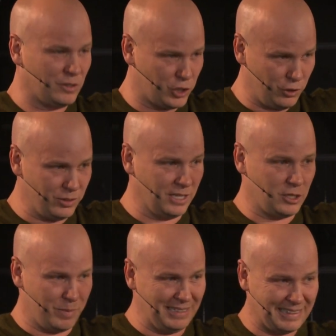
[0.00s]
choosing
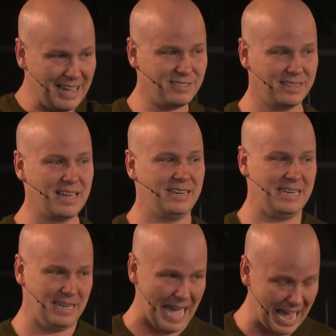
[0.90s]
to be less than
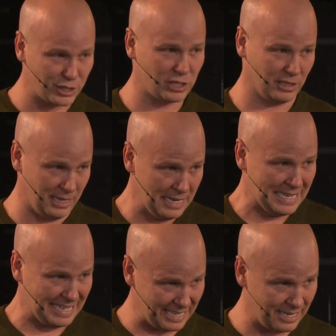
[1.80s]
he actually
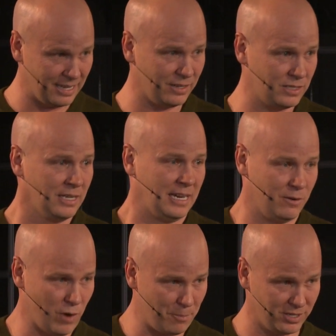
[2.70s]
is
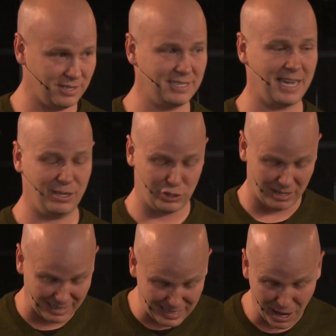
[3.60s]
in
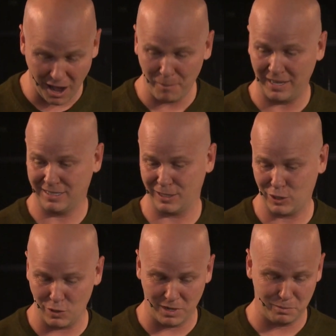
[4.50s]
representation and coming to
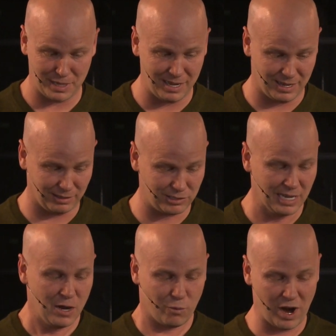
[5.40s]
human beings.
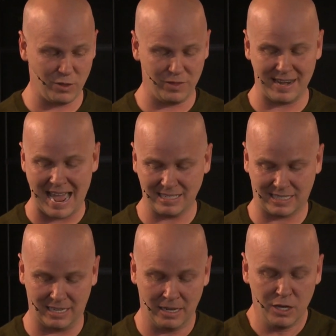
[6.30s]
Rather than
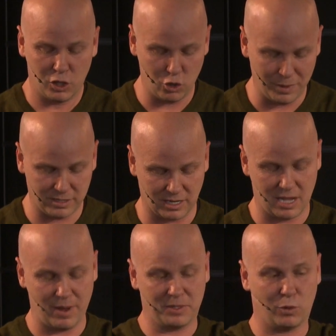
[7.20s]
asking humans to
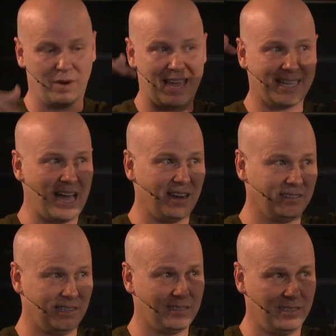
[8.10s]
come up to where that God
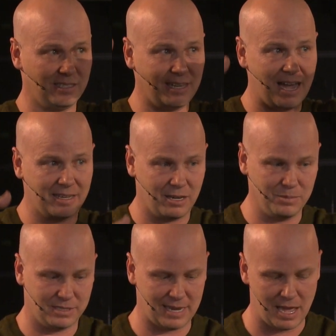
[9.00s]
exists, this God
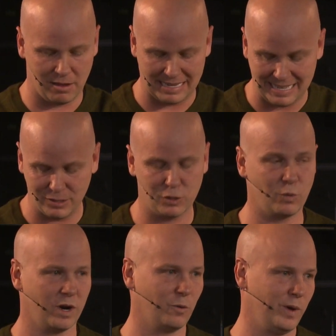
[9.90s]
comes down into
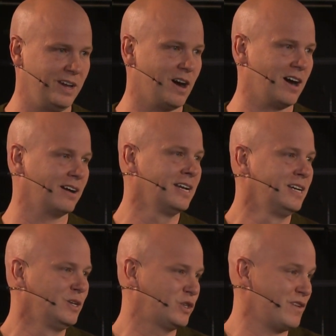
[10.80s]
where we are.
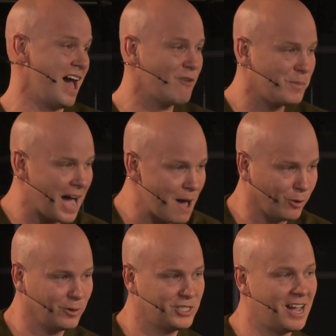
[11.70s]
So if you have a
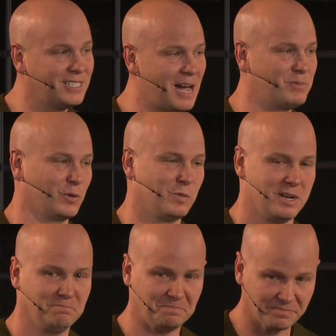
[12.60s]
Bible, John chapter
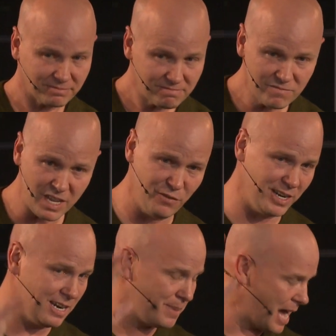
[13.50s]
1. If you need a